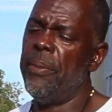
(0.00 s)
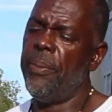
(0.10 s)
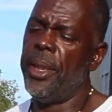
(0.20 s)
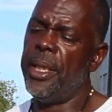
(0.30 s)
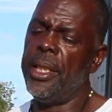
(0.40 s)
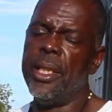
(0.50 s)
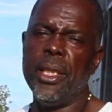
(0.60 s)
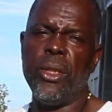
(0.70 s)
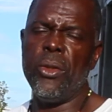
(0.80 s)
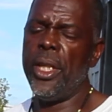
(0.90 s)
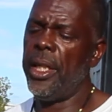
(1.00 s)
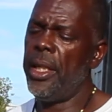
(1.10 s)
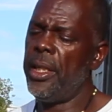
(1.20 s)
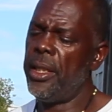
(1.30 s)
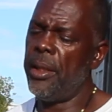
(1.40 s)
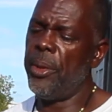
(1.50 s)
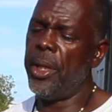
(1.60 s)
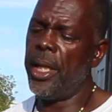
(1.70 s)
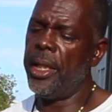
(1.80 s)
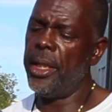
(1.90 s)
pieces of string to put
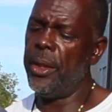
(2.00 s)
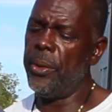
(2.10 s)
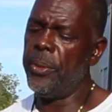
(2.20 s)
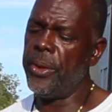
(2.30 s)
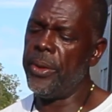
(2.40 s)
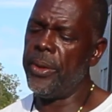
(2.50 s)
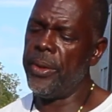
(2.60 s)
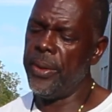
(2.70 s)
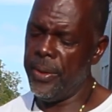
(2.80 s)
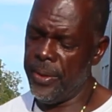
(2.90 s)
on your loops.